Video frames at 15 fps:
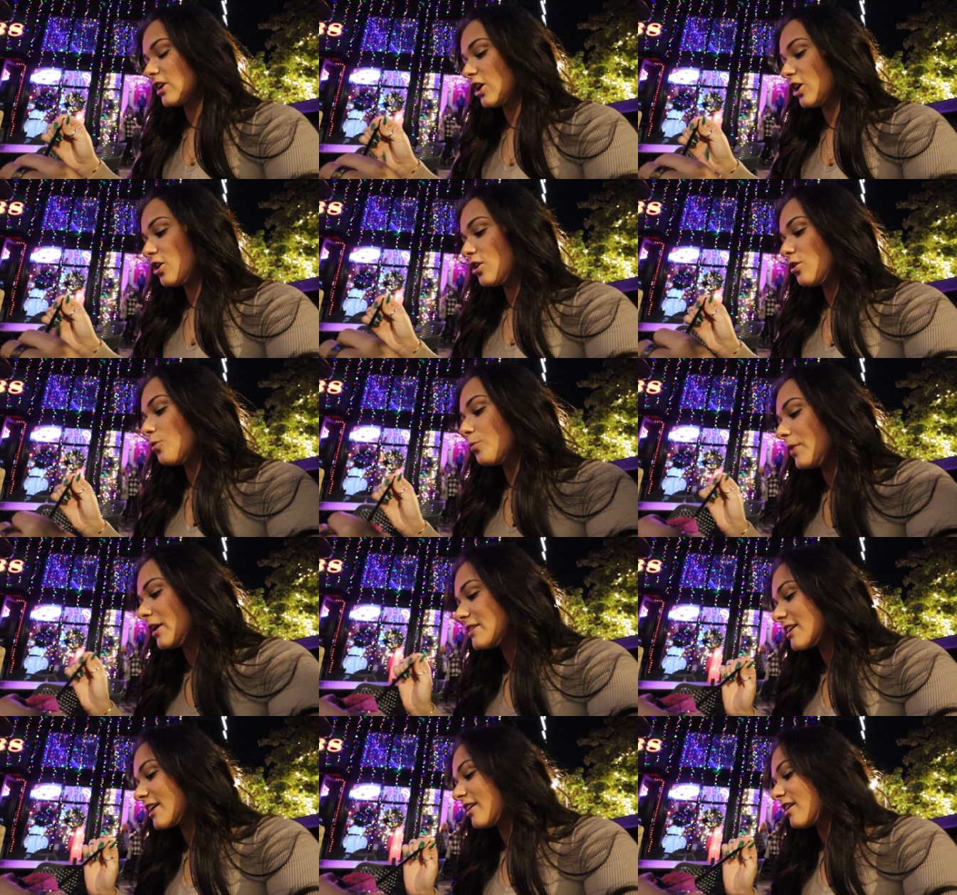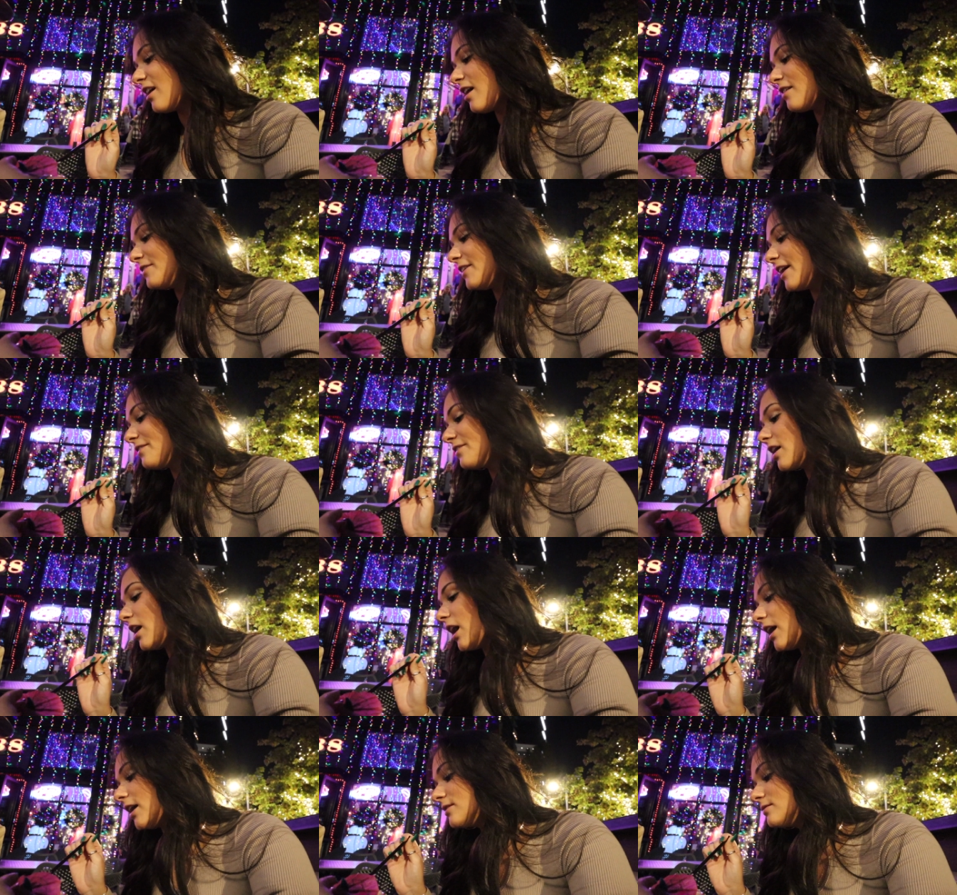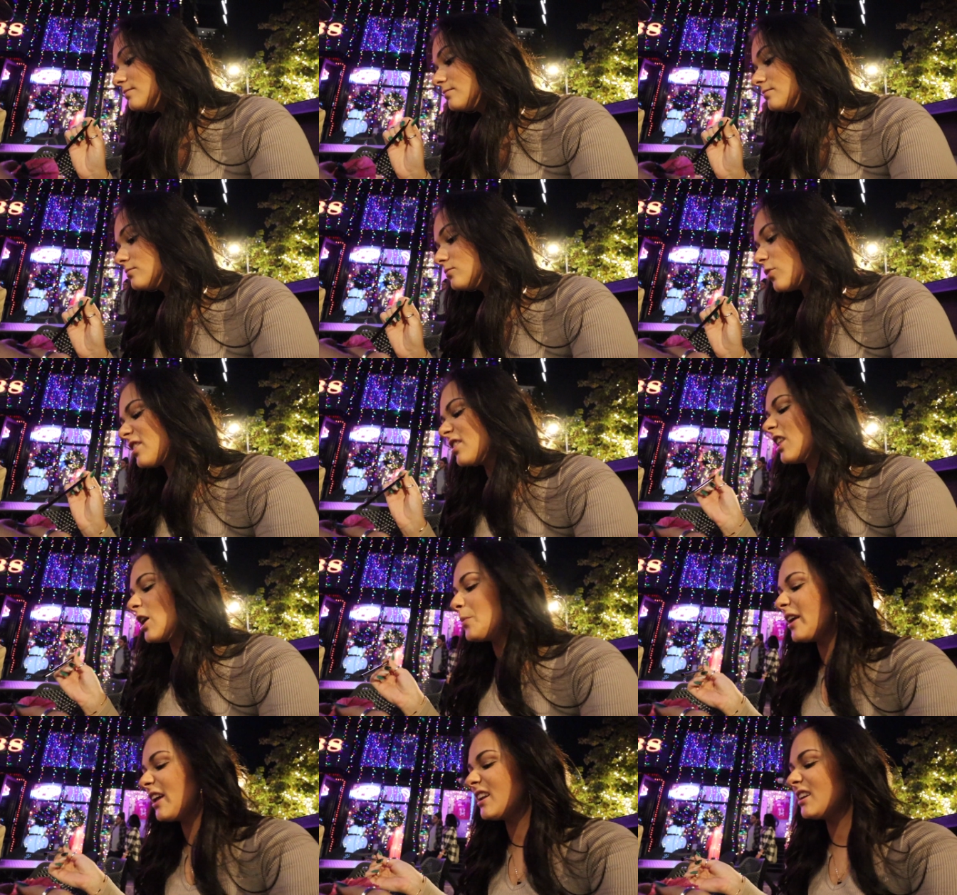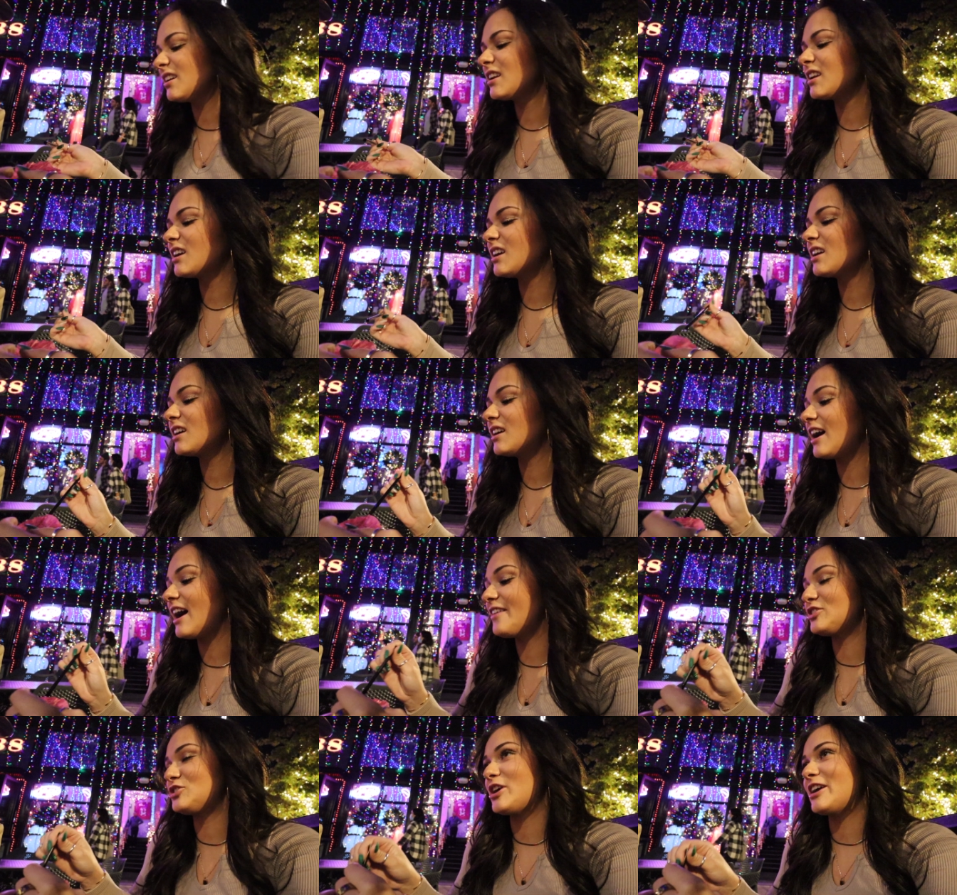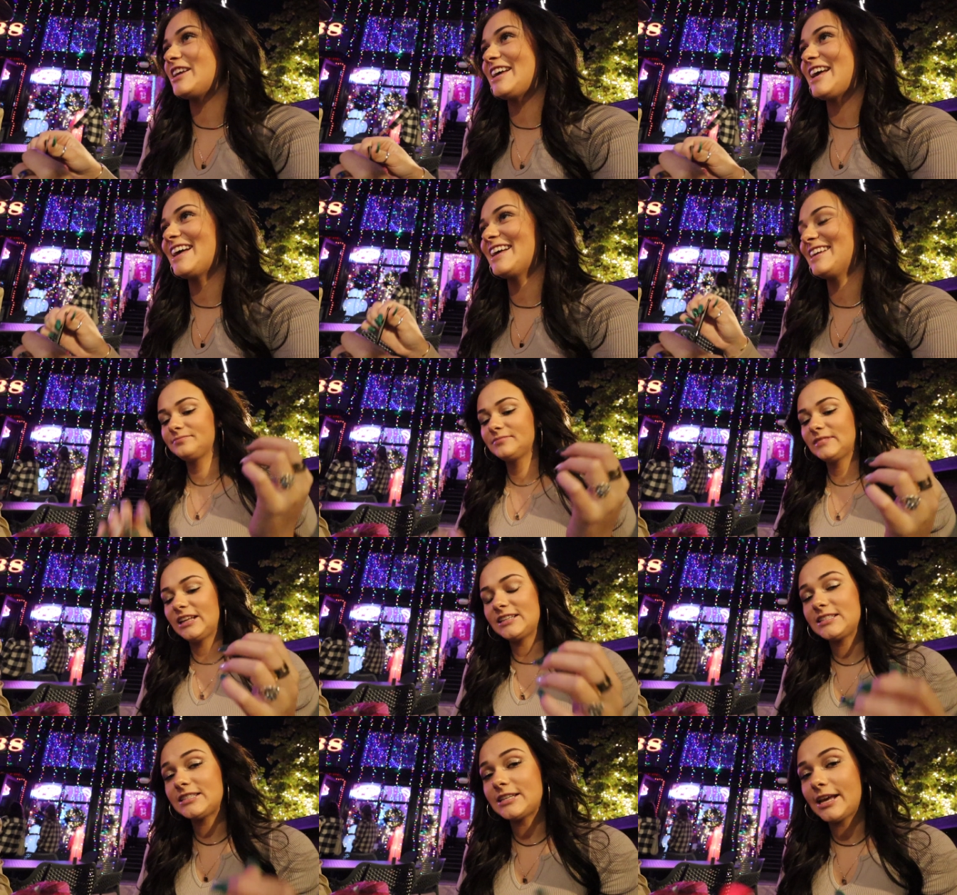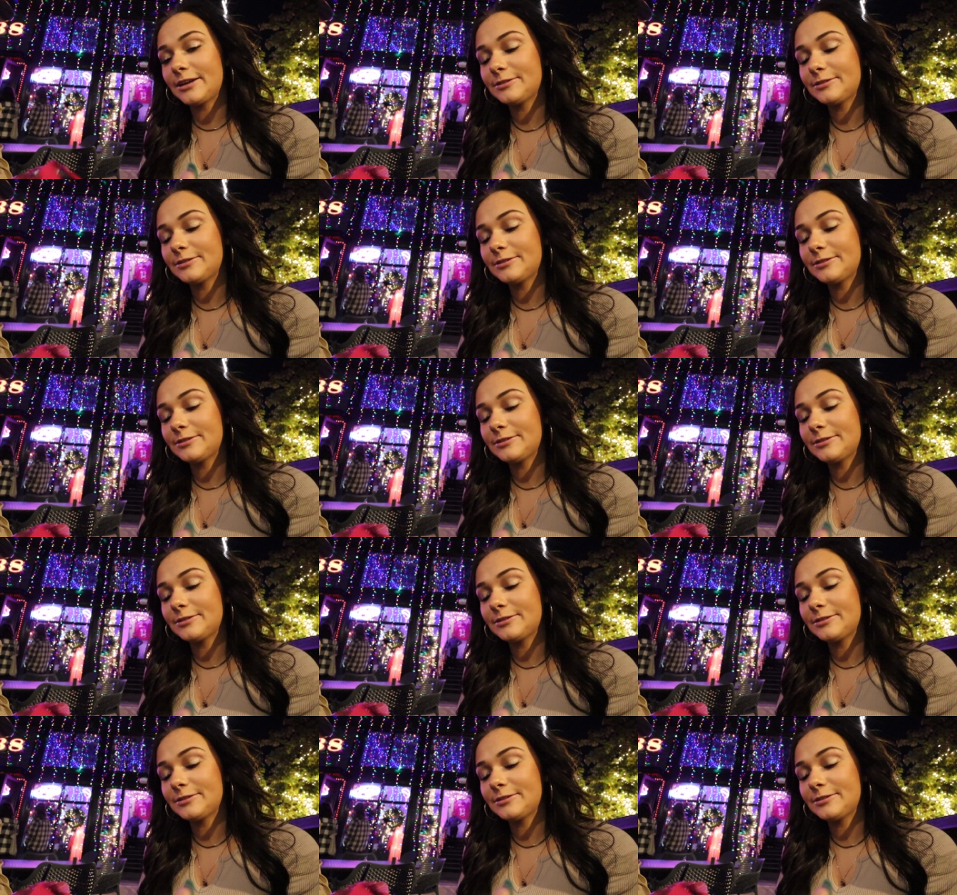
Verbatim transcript: Oh, mine's like a coffee, I forgot. With oh lemon? I haven't tried it yet. Let's see.